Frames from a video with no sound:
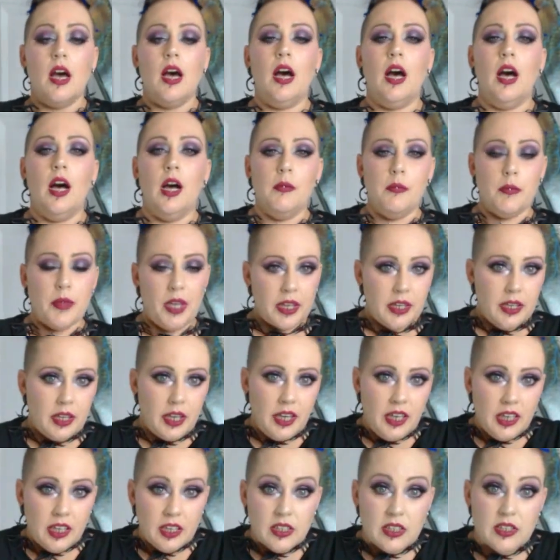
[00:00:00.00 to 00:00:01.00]

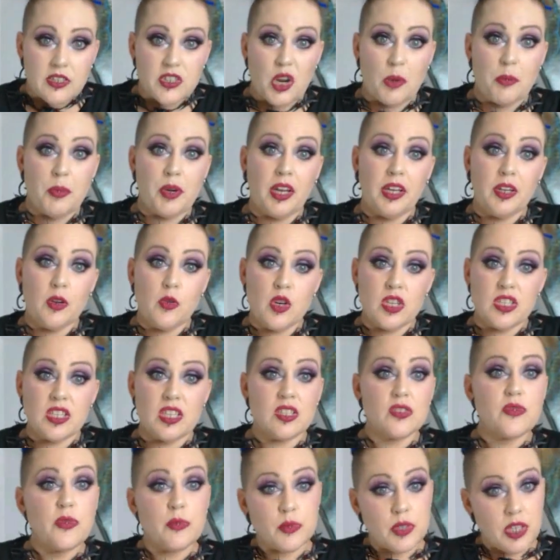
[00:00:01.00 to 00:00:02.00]
Again, the Gemini
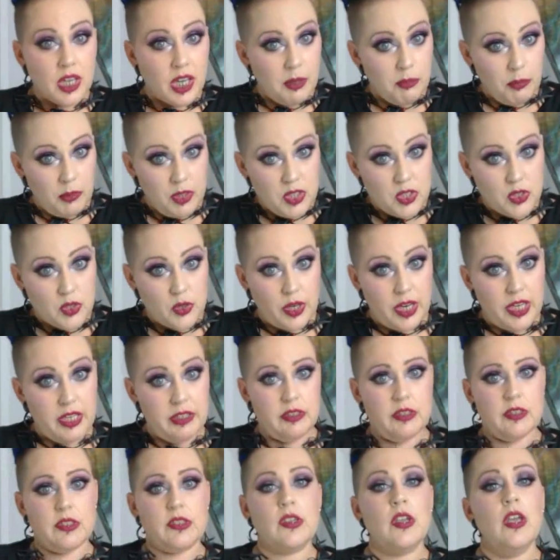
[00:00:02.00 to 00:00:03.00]
corsets from Timeless
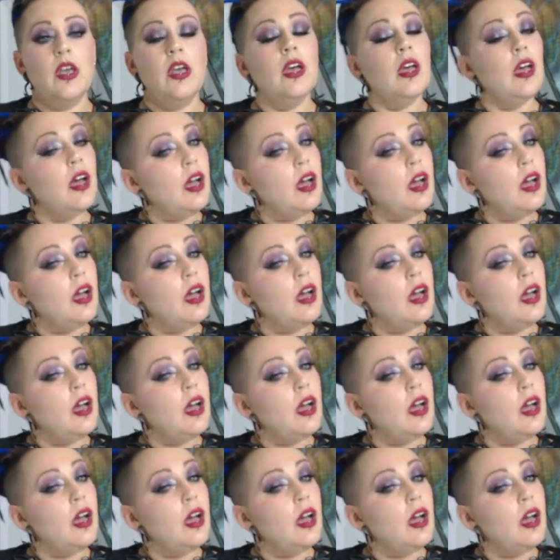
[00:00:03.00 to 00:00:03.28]
Trends.